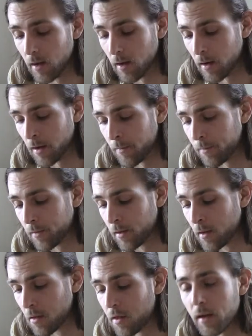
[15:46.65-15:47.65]
Um,
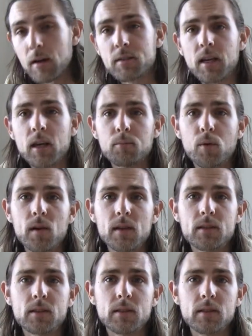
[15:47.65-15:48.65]
the thing I was getting pointed
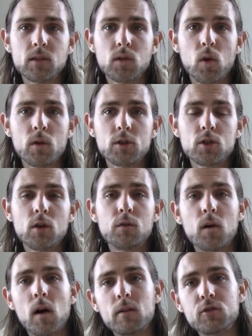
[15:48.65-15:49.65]
is, is going so
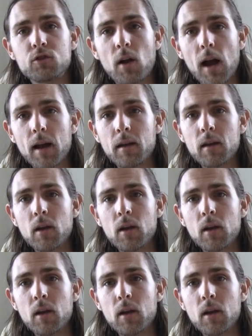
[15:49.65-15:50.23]
far off track.